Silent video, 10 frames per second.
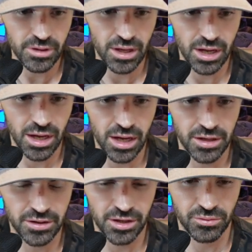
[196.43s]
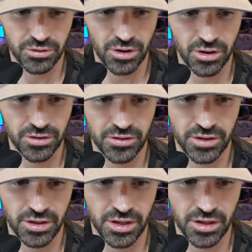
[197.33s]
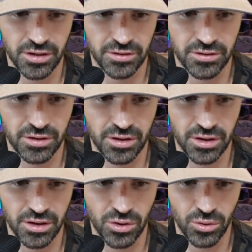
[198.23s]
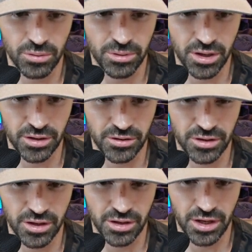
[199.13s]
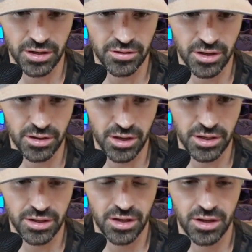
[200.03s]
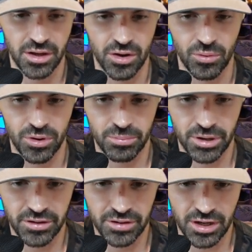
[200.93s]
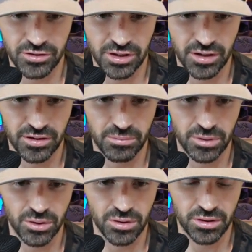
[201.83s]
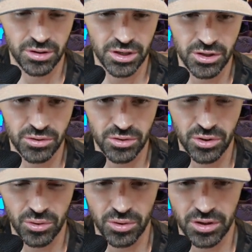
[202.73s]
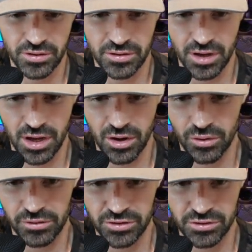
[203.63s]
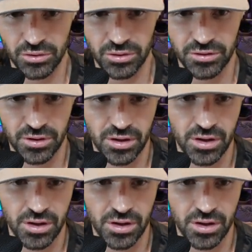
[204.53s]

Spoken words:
and then 30 is the lower bound. And when the price action gets in below 30, you know it's oversold.